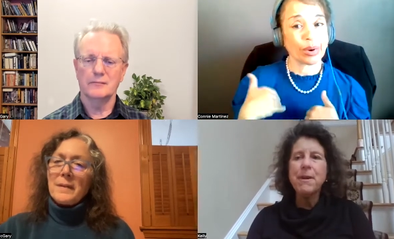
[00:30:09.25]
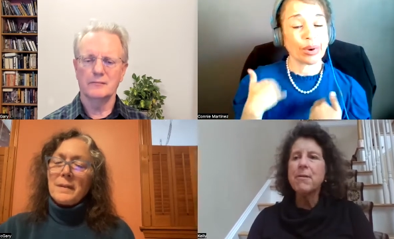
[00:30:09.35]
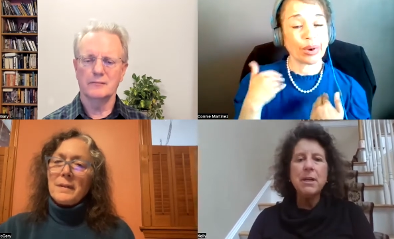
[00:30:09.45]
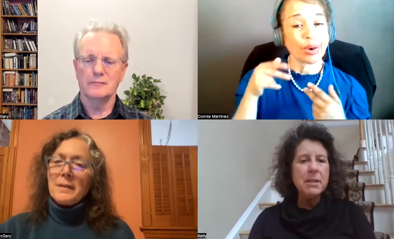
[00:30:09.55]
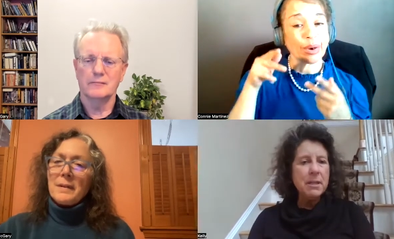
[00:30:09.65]

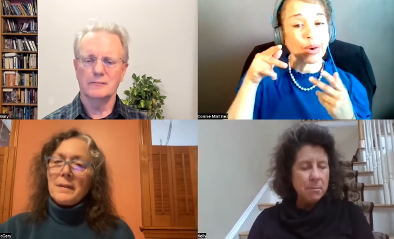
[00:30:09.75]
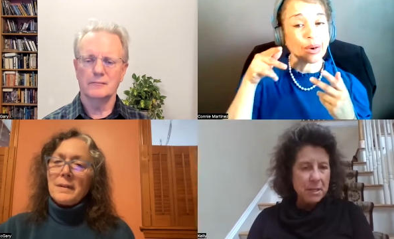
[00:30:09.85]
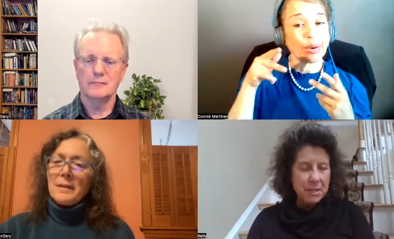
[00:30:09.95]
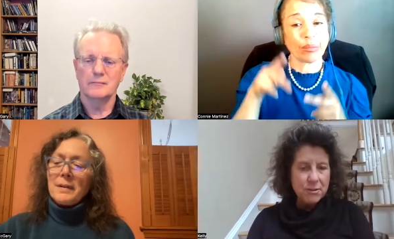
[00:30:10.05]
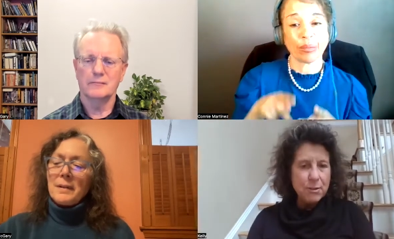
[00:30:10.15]
Speaker 1: very
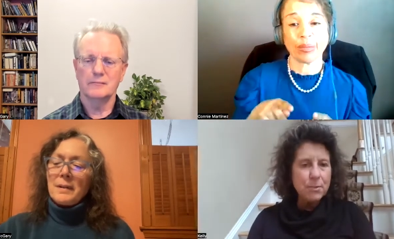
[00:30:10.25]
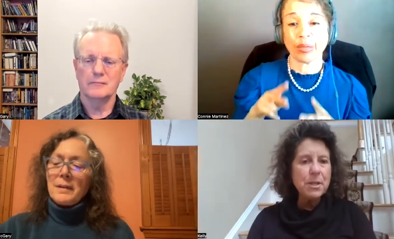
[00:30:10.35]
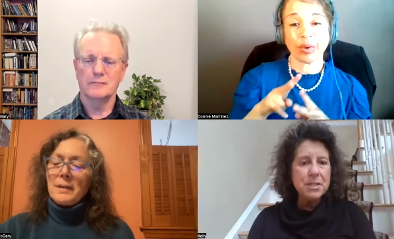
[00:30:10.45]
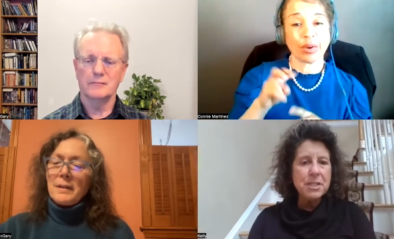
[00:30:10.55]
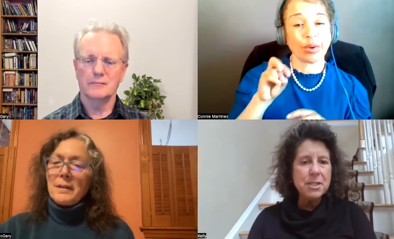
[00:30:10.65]
committed to
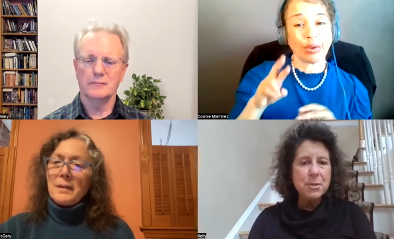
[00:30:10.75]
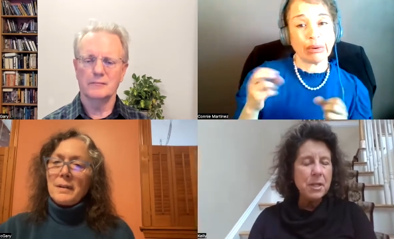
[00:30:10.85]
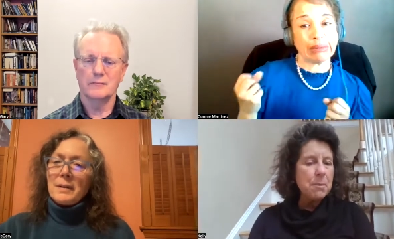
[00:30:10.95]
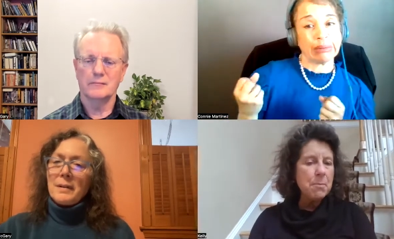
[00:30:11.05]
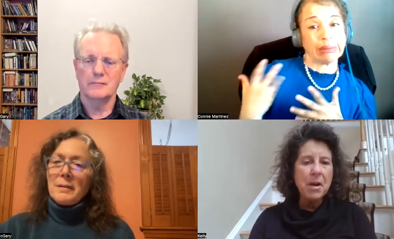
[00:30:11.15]

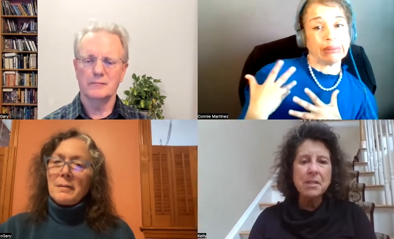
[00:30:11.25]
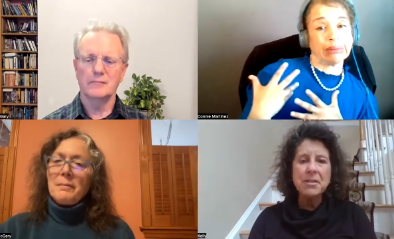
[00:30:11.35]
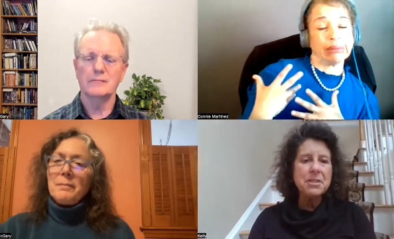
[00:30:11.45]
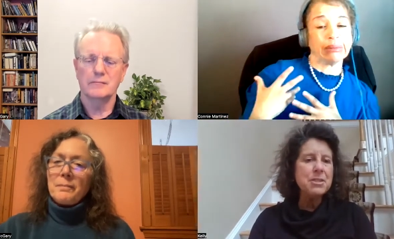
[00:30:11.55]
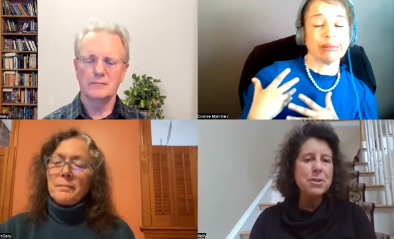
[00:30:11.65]
continuing the
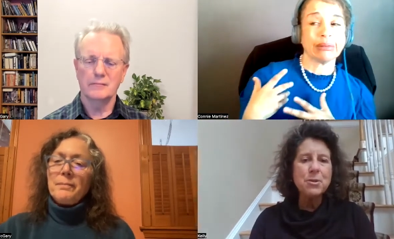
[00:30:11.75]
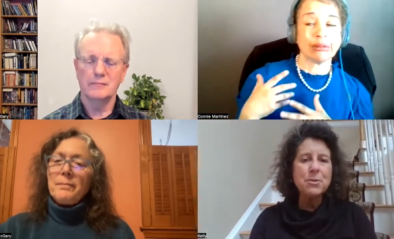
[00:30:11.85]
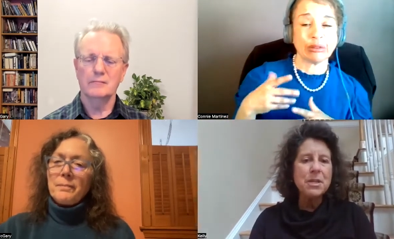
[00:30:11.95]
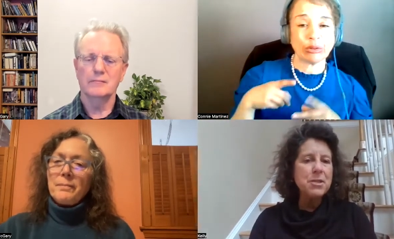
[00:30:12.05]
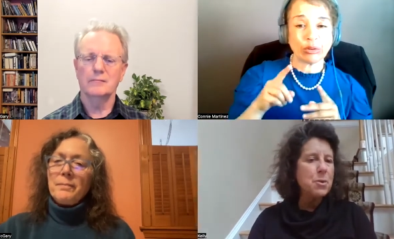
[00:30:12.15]
pregnancy. So
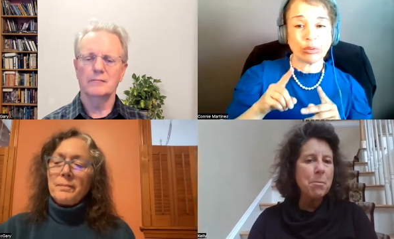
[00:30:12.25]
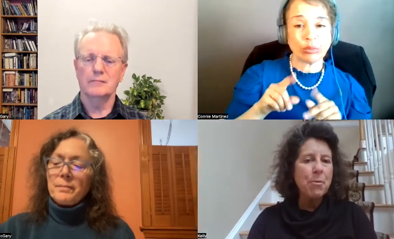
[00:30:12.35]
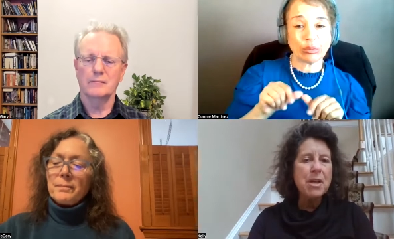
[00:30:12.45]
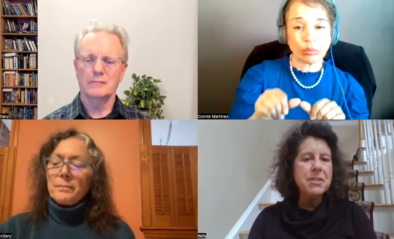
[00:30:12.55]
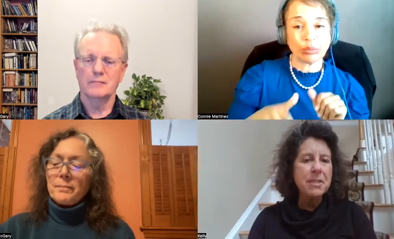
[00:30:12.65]
you need to
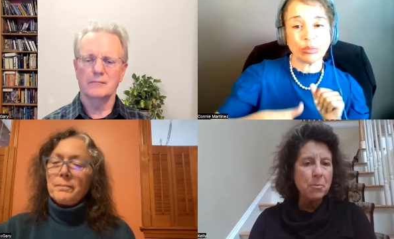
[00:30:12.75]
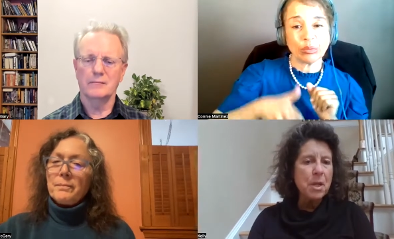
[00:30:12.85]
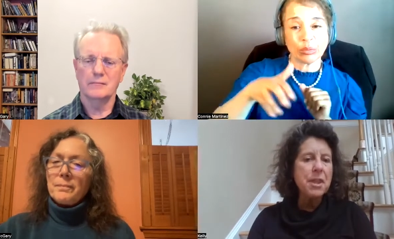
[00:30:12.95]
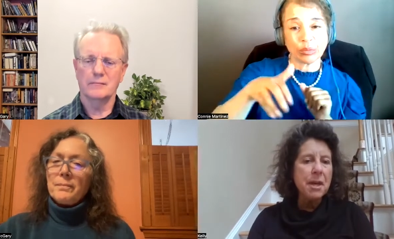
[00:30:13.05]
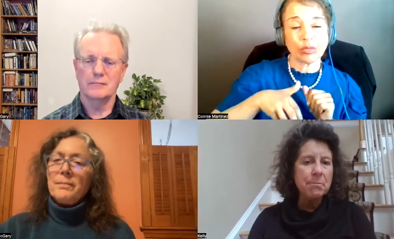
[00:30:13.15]
embrace it
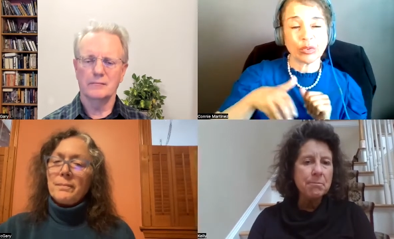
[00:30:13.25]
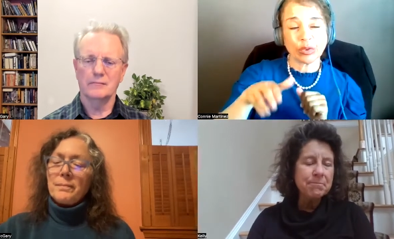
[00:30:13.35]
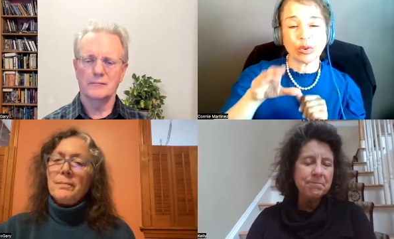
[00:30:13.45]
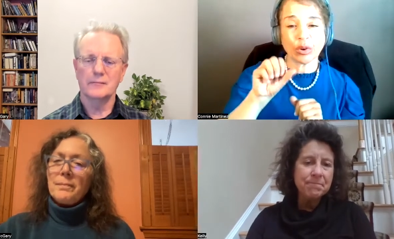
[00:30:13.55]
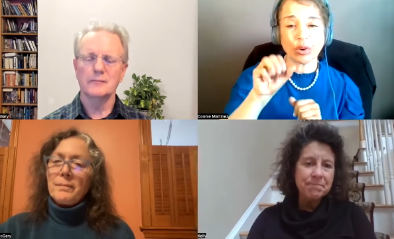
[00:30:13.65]
with them.
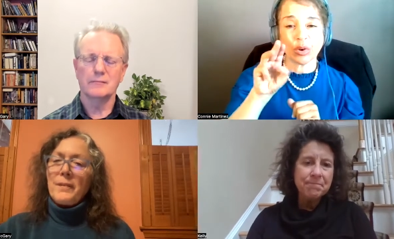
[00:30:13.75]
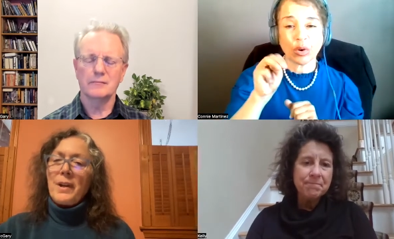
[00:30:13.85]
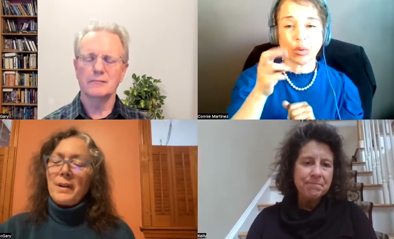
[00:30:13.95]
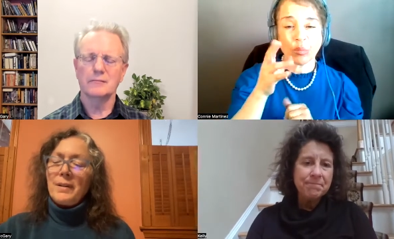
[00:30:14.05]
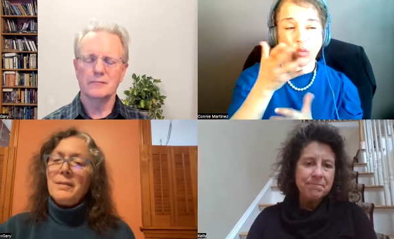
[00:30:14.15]

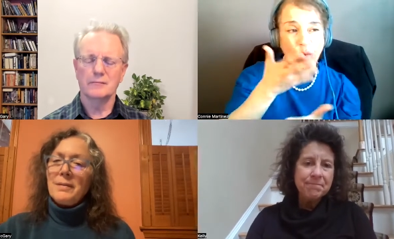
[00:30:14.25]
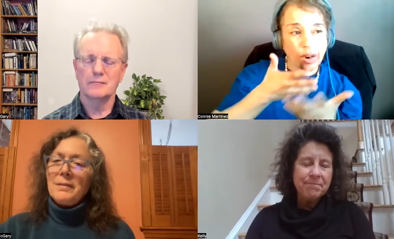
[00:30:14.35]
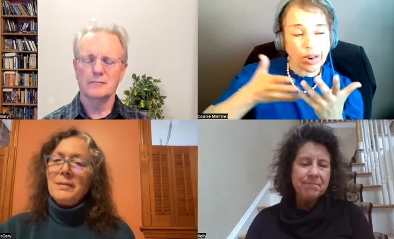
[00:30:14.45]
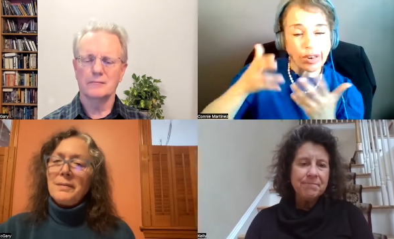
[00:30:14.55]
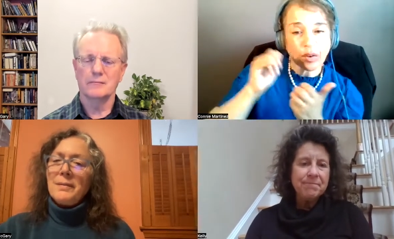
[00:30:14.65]
Speaker 2: Yeah.
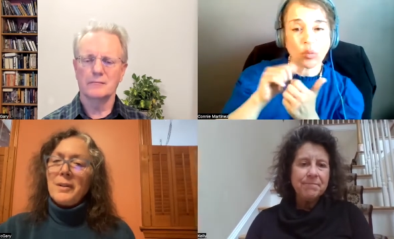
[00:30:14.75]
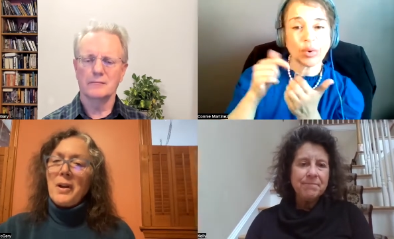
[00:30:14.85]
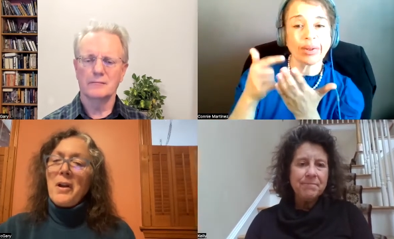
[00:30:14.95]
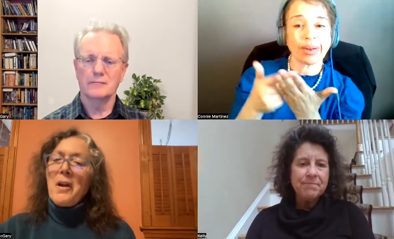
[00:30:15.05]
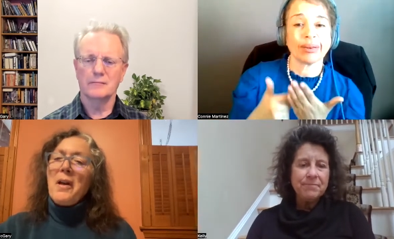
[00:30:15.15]

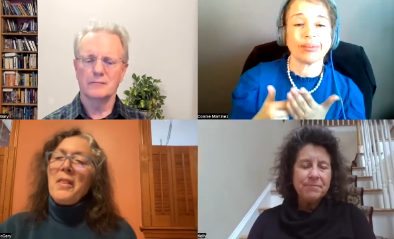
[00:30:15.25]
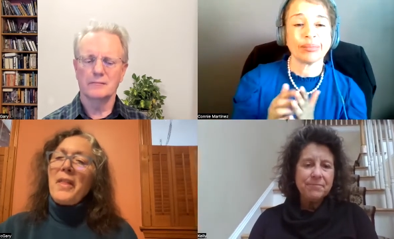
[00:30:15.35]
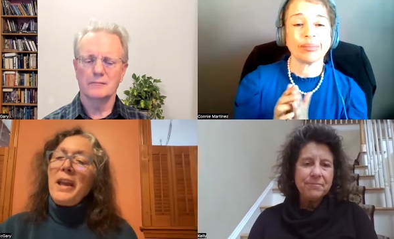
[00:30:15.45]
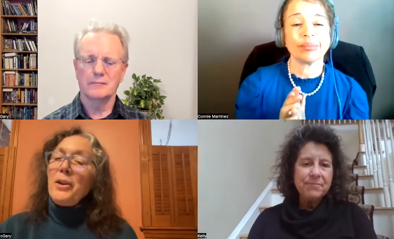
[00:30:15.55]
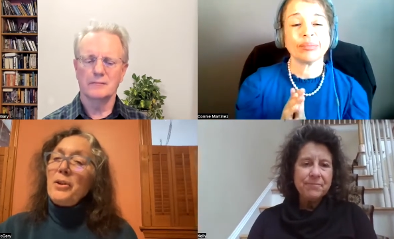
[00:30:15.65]

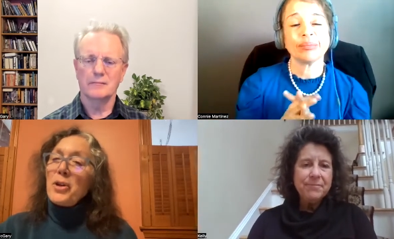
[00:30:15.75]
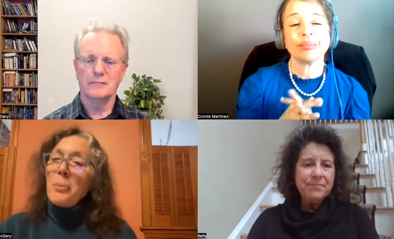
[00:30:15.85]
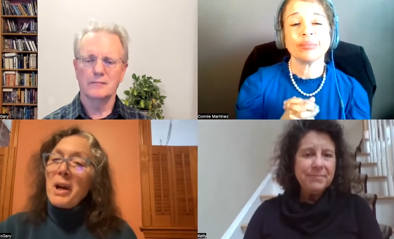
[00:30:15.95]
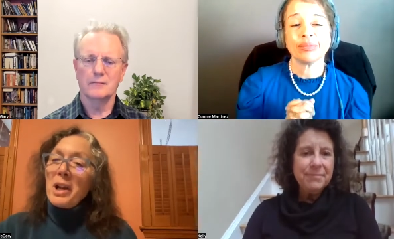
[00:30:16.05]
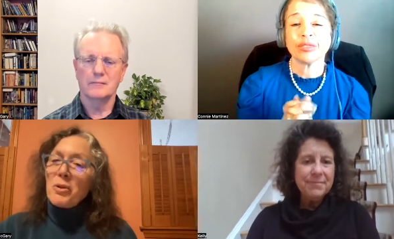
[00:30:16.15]
Thank you
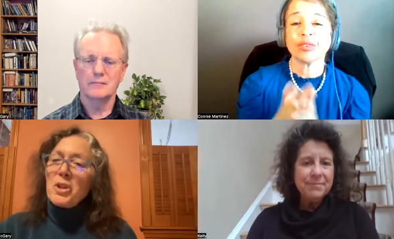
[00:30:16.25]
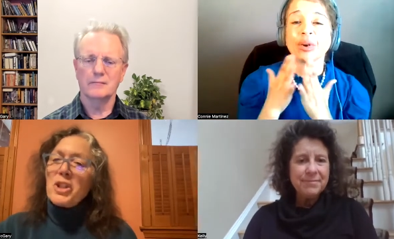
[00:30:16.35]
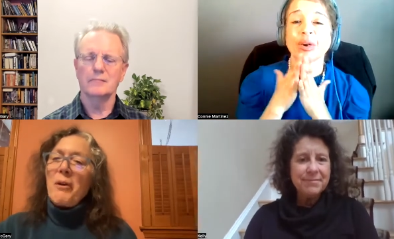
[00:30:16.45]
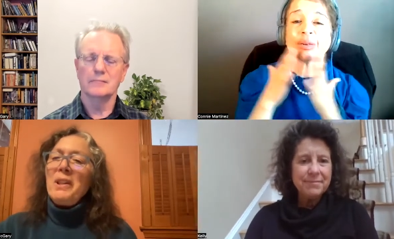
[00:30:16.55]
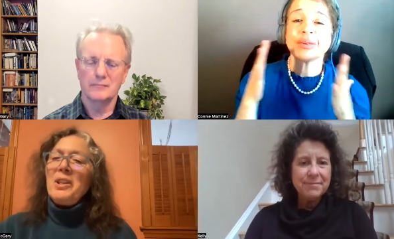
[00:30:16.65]
so much for
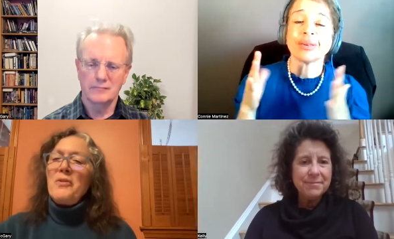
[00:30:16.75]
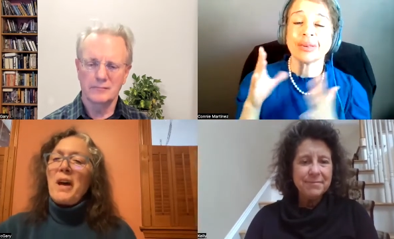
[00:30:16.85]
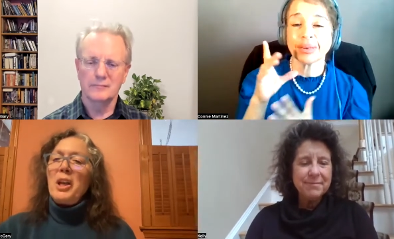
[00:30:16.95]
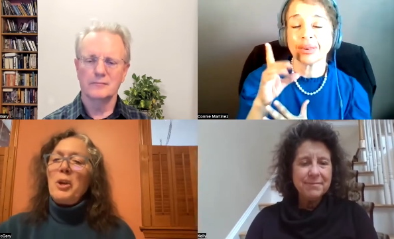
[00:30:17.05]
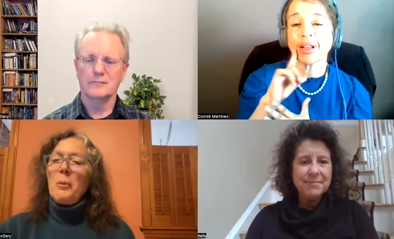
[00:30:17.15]
sharing
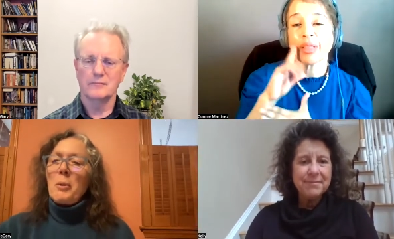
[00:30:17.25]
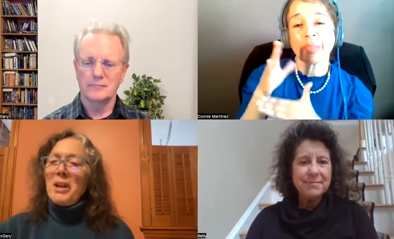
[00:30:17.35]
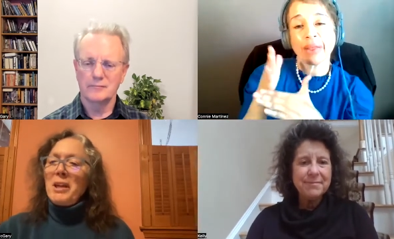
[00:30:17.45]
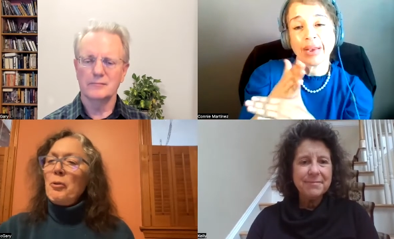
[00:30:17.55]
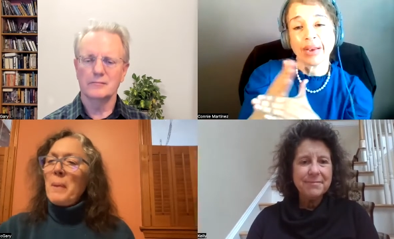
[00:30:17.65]
this
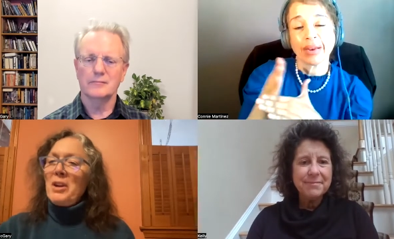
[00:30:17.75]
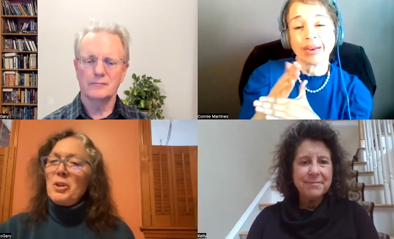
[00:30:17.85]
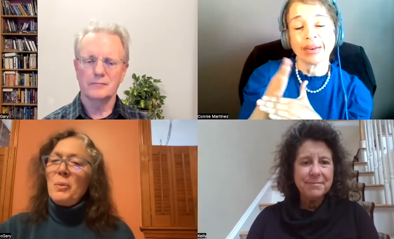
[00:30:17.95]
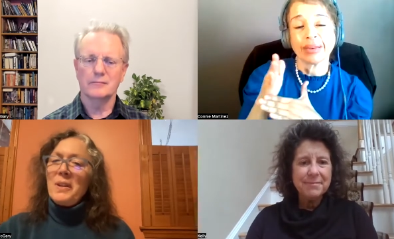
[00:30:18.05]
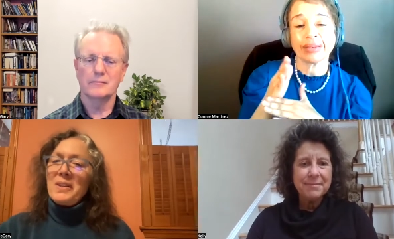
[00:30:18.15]
valuable
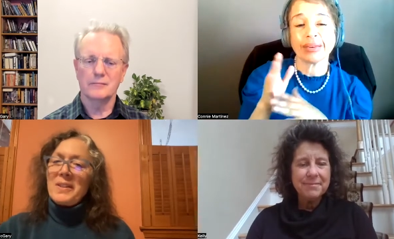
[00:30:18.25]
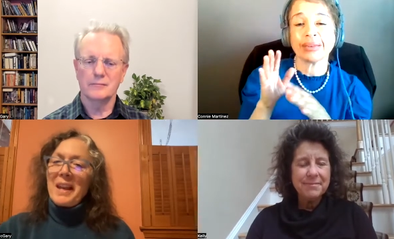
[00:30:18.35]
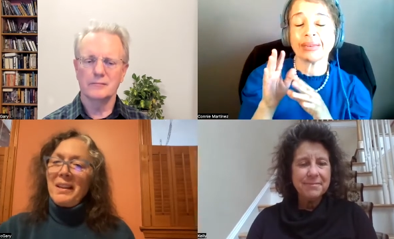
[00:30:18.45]
information with us,